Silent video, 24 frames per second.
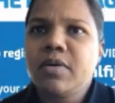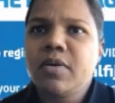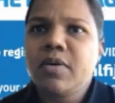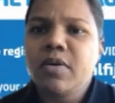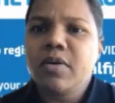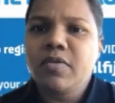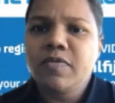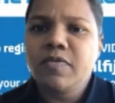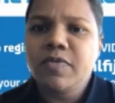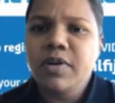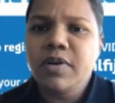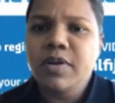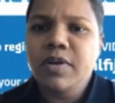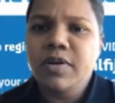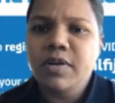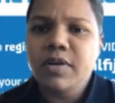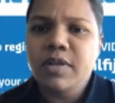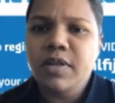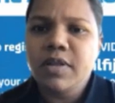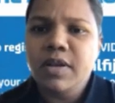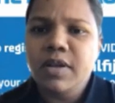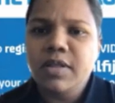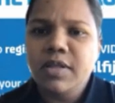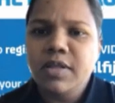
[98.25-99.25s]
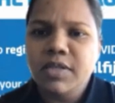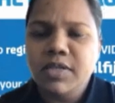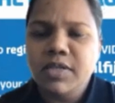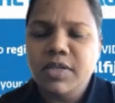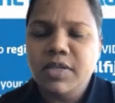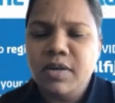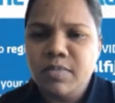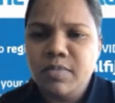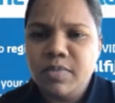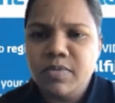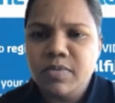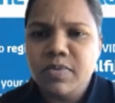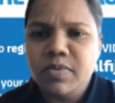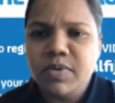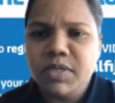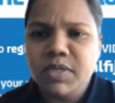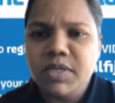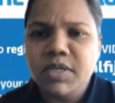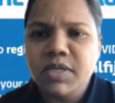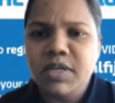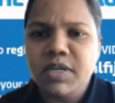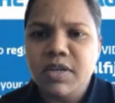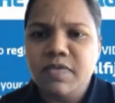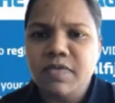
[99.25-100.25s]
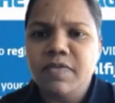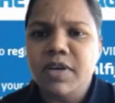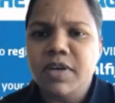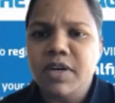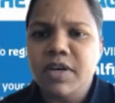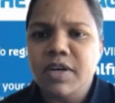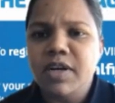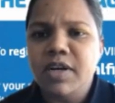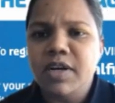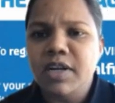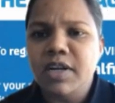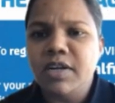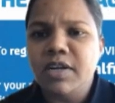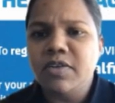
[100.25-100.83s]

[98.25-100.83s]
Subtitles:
confident that this number will significantly